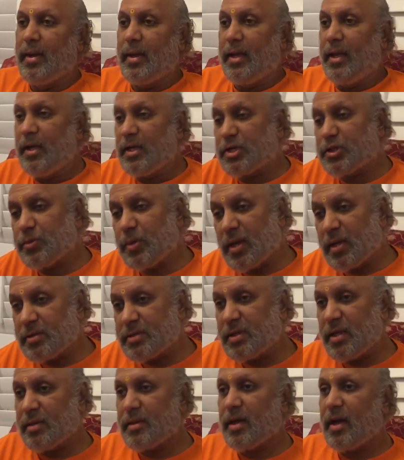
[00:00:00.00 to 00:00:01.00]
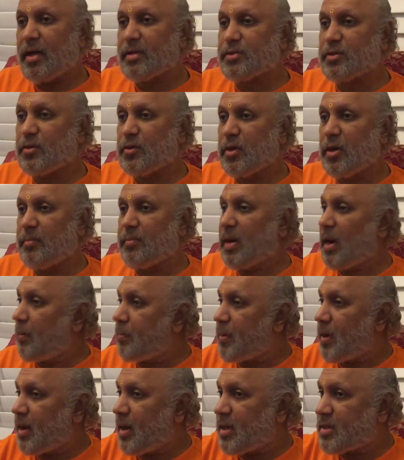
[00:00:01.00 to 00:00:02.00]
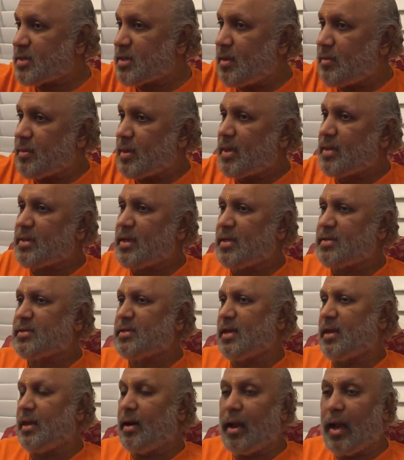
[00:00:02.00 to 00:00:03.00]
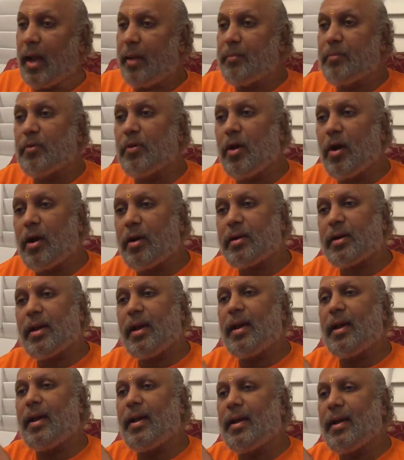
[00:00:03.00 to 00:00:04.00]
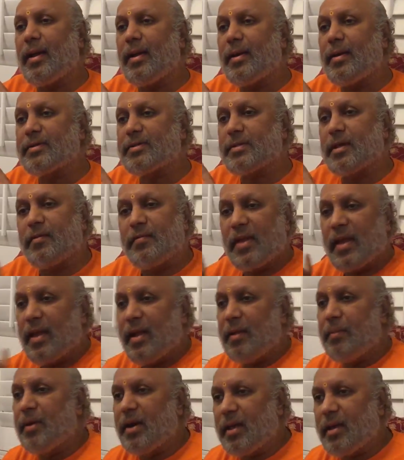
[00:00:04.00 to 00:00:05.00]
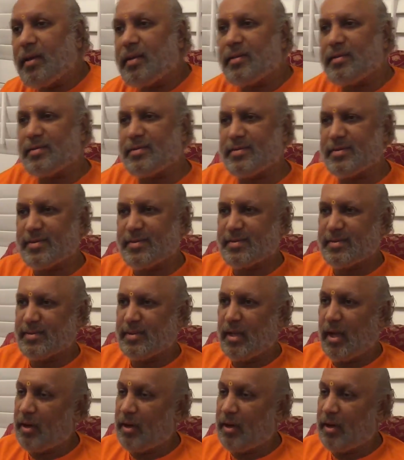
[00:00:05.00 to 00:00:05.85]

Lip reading: Ishwarasya dasoham na paresham kadachana. Now I am not serving anybody else.